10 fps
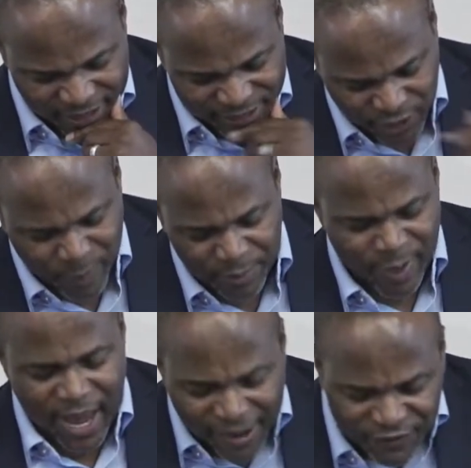And so
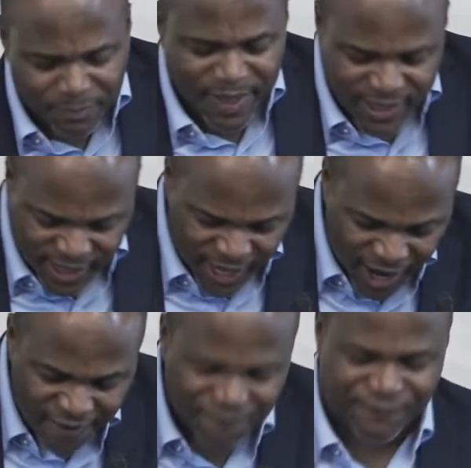we have to be
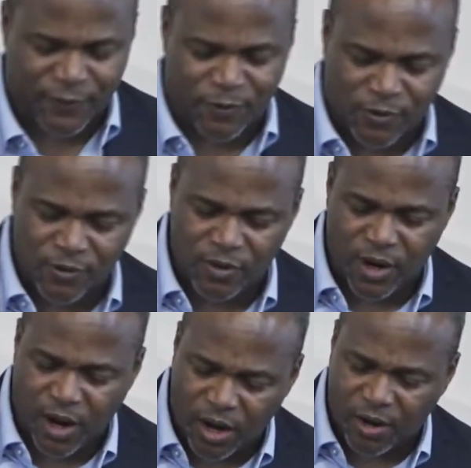careful
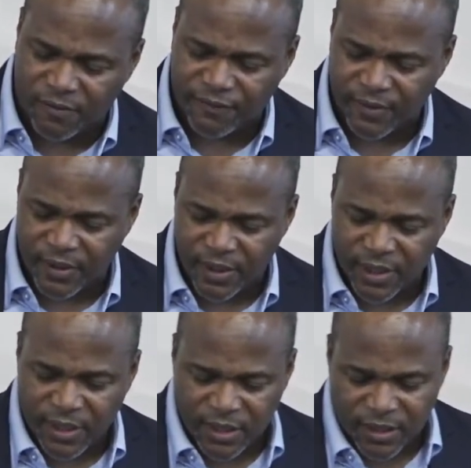
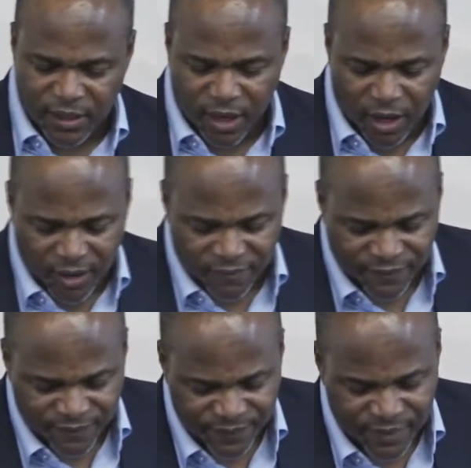of